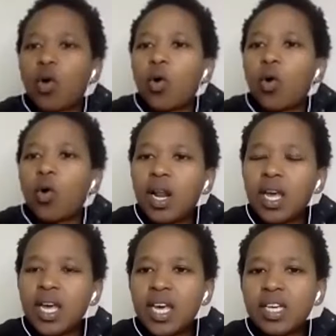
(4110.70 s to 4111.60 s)
goal.
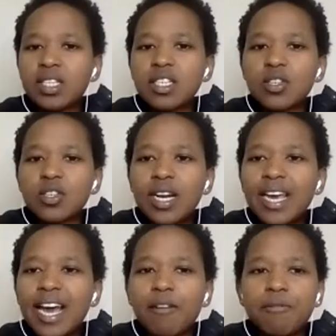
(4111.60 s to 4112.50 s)
It is
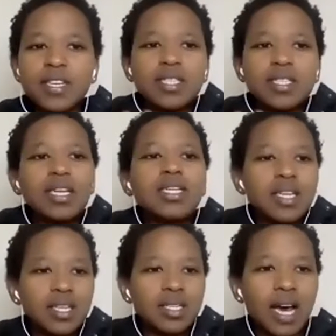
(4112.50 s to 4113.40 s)
only a
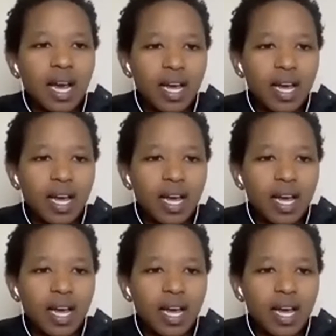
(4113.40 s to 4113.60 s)
facilitator.